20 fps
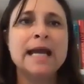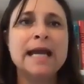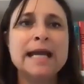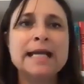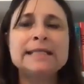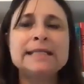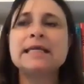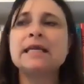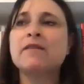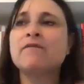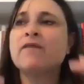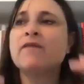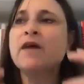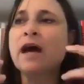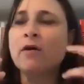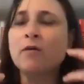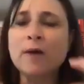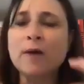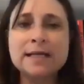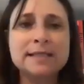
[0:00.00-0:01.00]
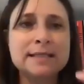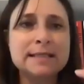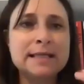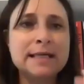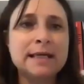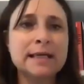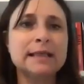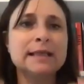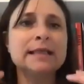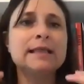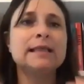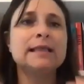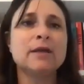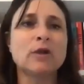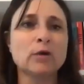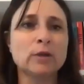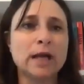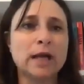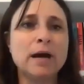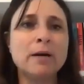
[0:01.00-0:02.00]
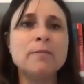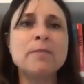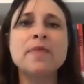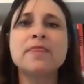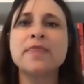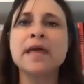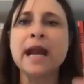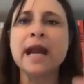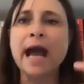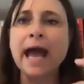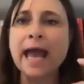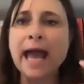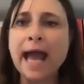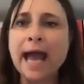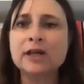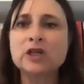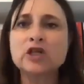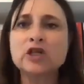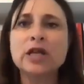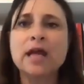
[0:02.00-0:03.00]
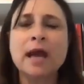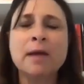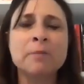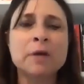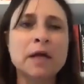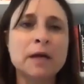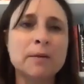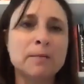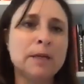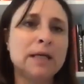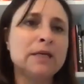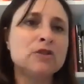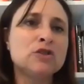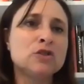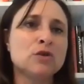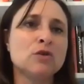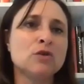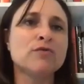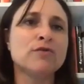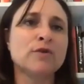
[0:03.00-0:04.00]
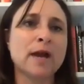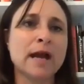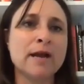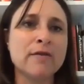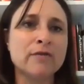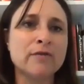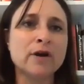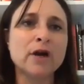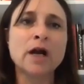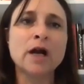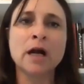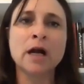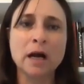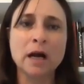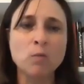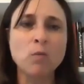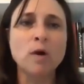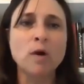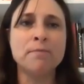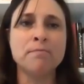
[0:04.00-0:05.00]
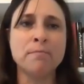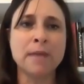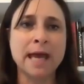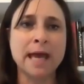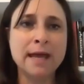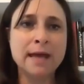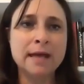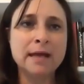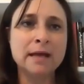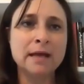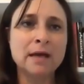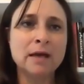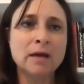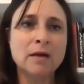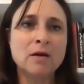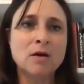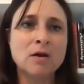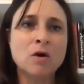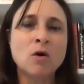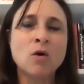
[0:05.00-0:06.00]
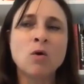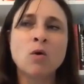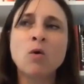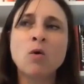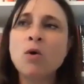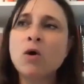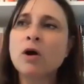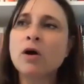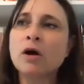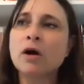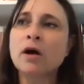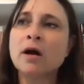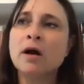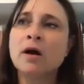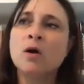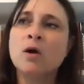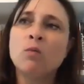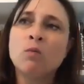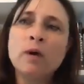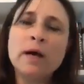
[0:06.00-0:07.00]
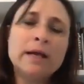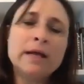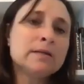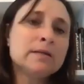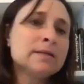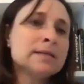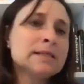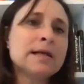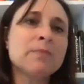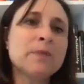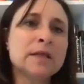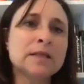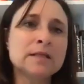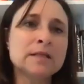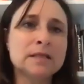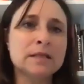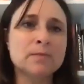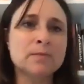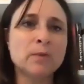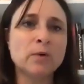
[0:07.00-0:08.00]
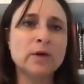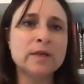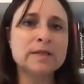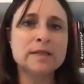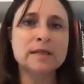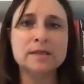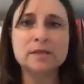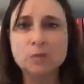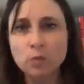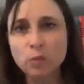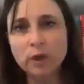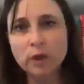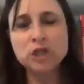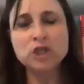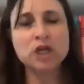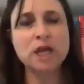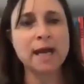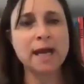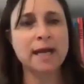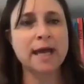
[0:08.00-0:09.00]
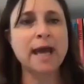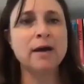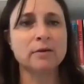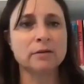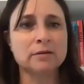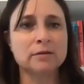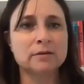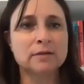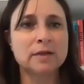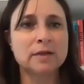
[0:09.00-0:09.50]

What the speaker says: Is it ve'arastichli leolam, that I actually am committed to you forever, come what may? Or when something disappoints us, we check out.